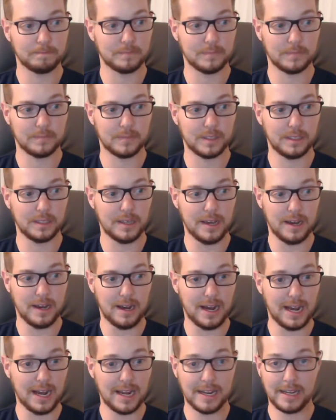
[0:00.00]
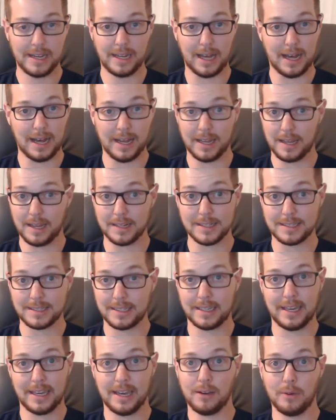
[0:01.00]
yeah, I, I honestly
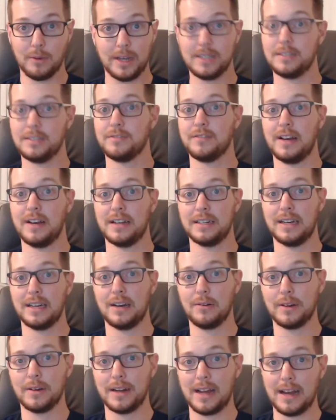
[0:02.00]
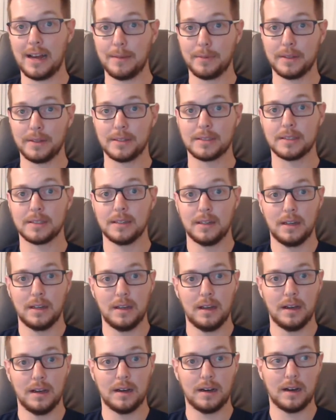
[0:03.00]
can't wait to find out what happens.
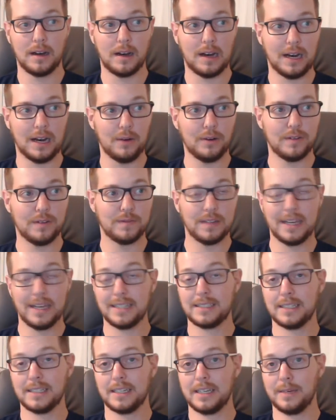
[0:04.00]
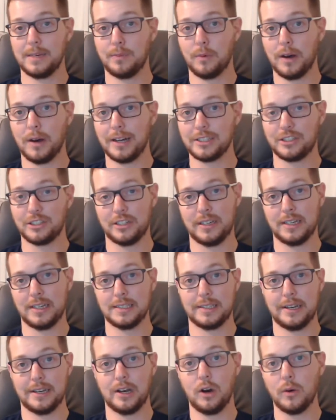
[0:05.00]
Uh, I would have liked to keep watching as
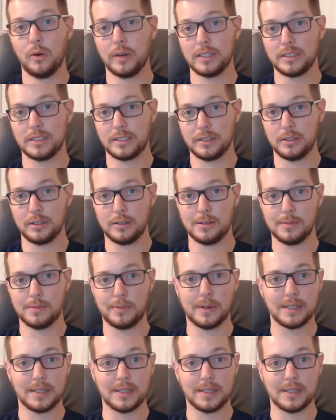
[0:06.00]
I always do, but...